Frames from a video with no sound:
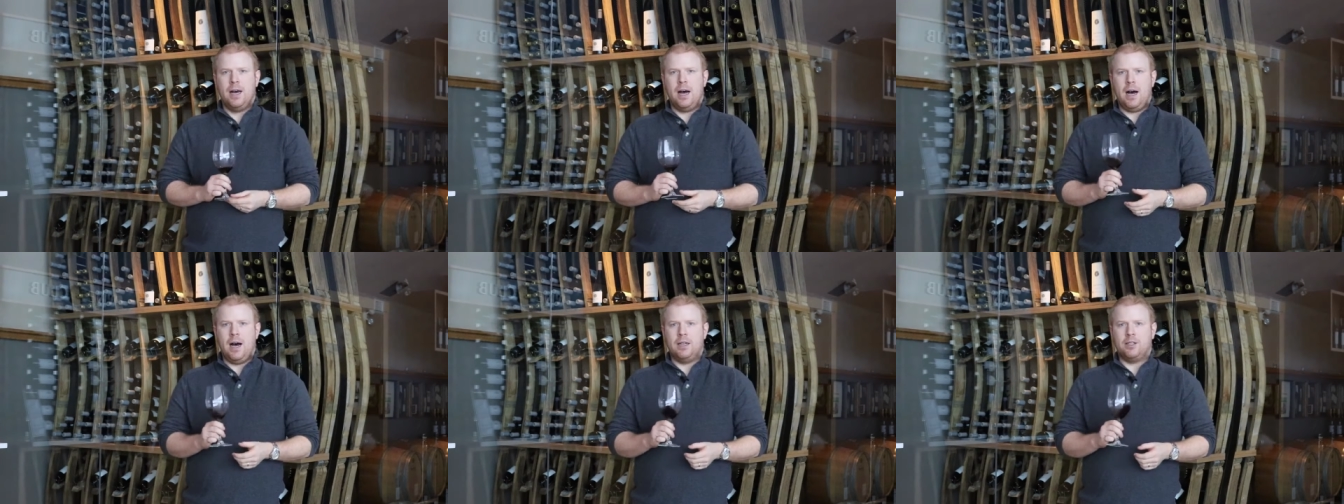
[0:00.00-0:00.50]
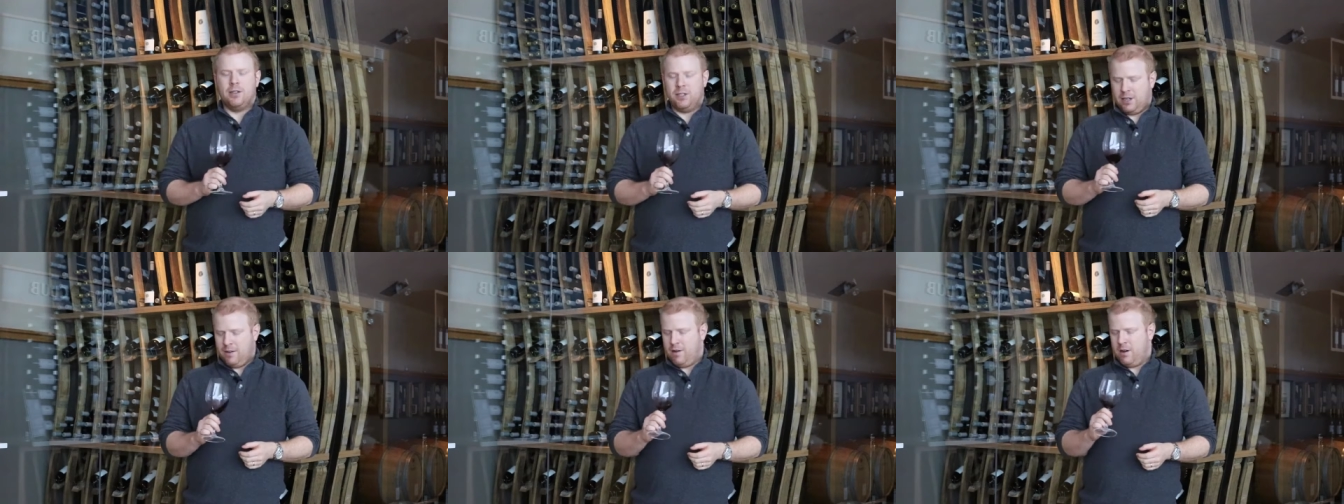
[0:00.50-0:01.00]
Uh, so
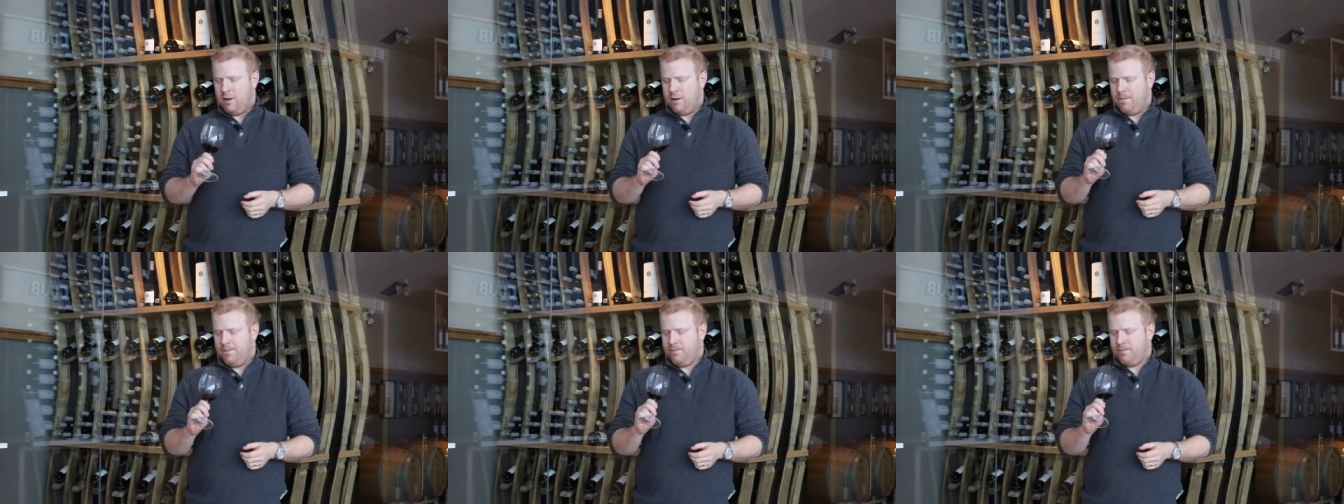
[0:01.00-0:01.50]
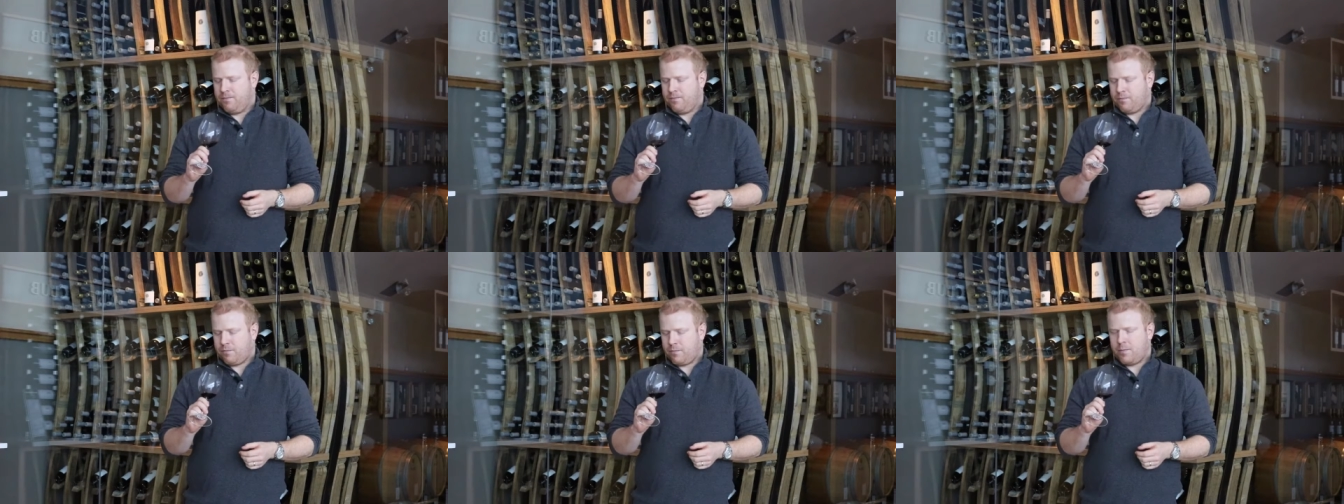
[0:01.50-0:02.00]
let's give a,
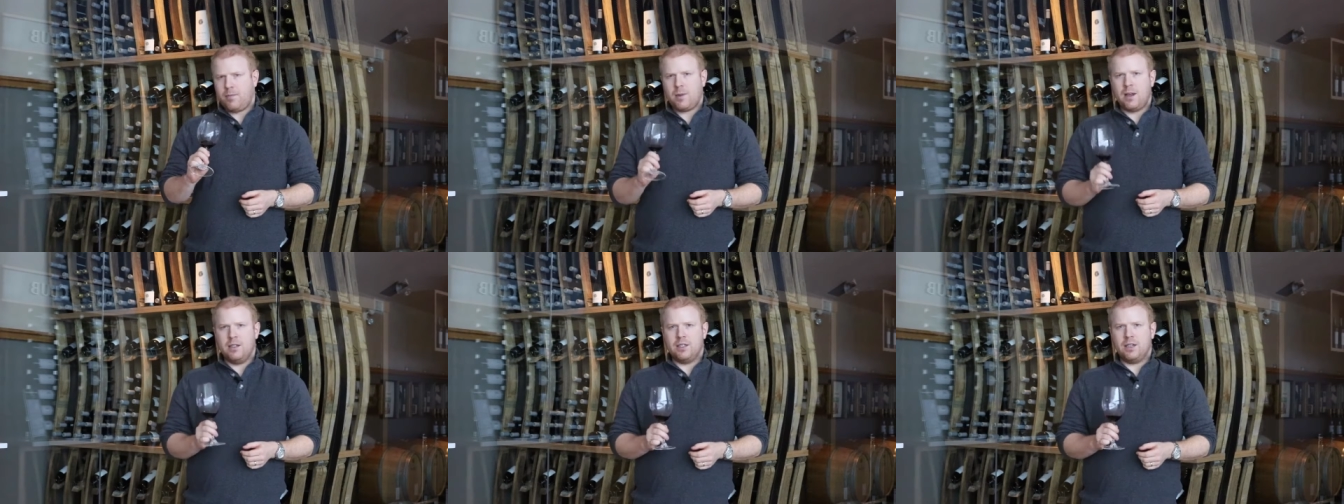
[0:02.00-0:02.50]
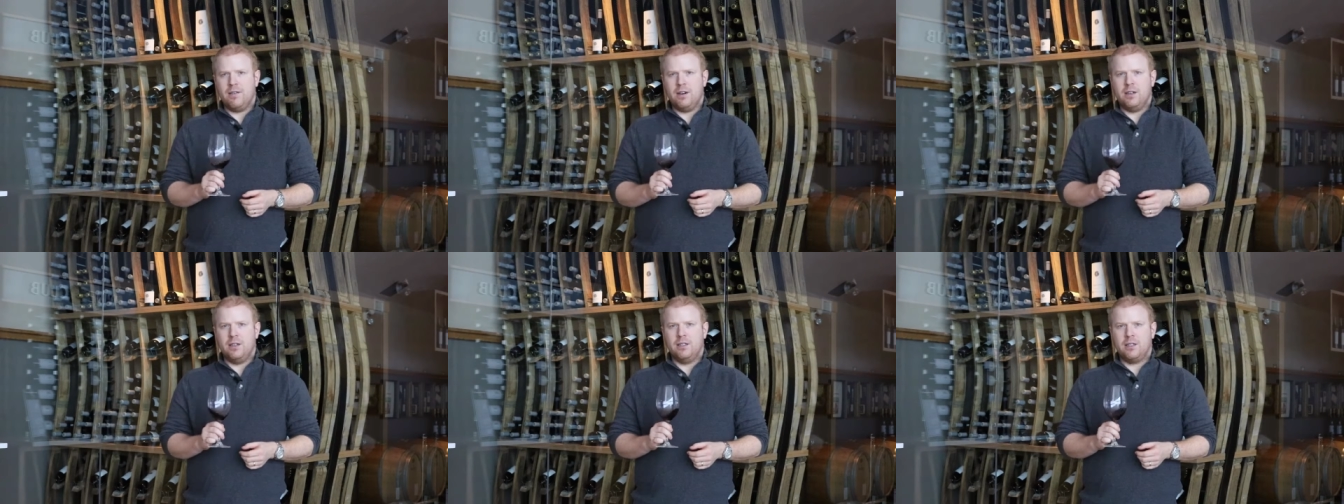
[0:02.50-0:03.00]
let's give
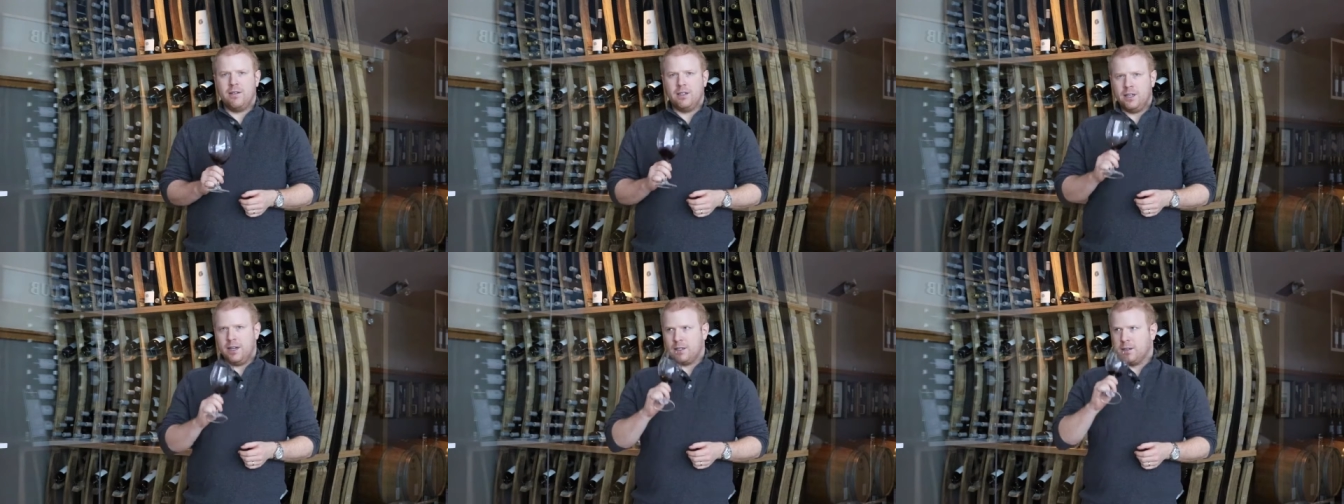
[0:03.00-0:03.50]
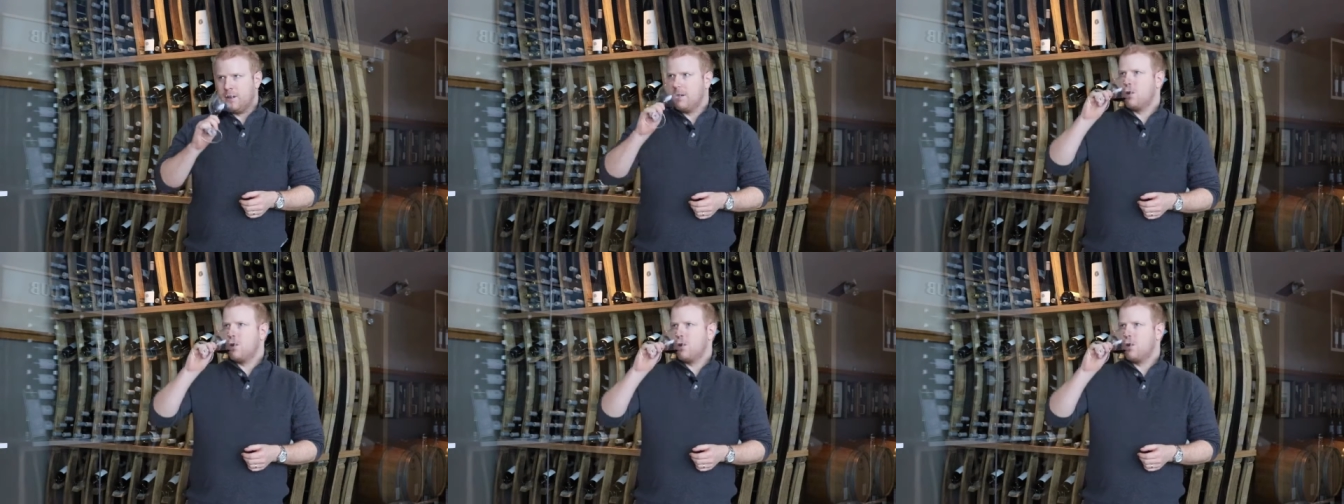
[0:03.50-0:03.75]
a, let's give it a taste.